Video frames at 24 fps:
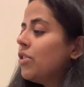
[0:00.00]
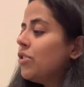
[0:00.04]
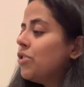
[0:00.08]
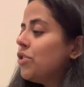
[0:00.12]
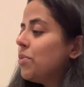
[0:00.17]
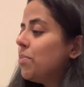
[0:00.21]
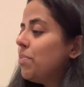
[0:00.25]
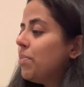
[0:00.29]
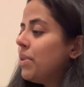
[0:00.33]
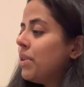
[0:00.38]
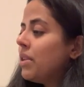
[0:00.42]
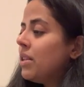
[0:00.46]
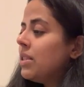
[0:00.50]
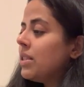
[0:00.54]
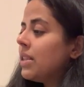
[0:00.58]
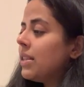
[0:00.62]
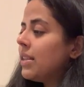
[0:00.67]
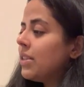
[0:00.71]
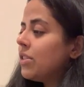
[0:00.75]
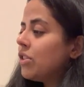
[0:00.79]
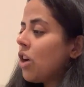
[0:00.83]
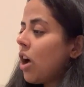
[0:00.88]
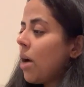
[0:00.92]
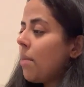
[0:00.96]
to build
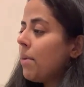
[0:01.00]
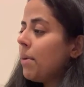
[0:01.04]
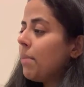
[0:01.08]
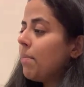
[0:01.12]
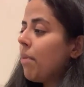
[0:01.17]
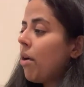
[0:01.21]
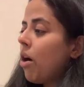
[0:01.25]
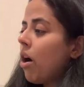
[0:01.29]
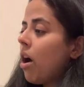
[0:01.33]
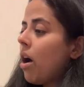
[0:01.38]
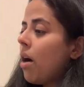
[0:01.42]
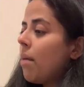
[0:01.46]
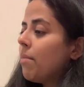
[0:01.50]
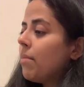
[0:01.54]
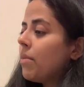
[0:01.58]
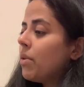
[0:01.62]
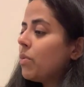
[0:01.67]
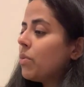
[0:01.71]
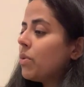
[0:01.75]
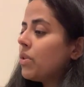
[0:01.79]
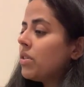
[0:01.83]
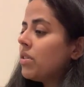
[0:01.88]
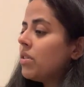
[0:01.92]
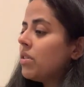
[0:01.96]
an atomic bomb
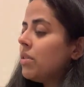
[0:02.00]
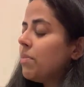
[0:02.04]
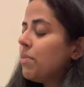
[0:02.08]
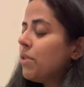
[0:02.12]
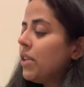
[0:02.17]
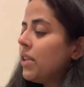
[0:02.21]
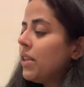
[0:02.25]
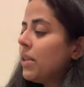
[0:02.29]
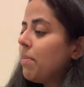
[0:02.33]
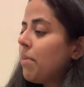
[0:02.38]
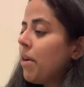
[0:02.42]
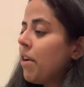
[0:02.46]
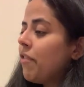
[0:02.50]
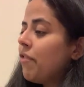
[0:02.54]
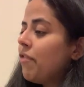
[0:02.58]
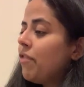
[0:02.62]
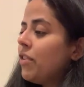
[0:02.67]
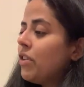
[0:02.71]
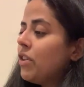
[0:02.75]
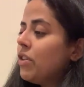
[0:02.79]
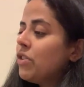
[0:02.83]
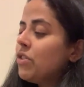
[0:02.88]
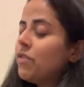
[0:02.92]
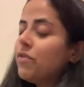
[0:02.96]
was stimulated by
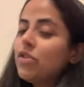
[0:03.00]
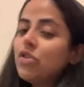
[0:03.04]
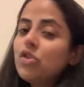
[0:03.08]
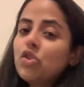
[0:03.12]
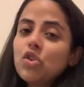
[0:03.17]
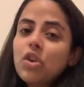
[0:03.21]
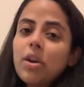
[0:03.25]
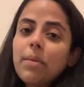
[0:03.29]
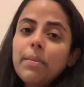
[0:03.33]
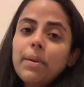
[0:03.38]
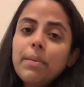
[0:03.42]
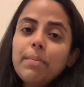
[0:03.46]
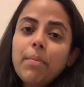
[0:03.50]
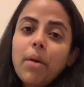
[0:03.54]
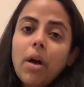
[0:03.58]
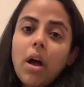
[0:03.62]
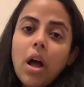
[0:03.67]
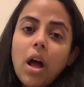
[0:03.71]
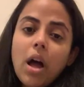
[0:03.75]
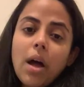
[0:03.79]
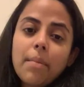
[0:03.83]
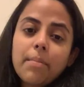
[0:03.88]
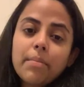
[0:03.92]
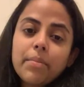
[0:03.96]
fears of the German
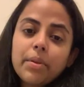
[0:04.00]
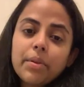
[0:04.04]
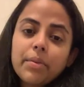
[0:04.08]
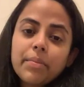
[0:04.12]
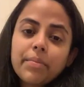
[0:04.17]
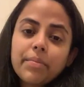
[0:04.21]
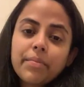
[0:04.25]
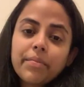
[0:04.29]
bomb.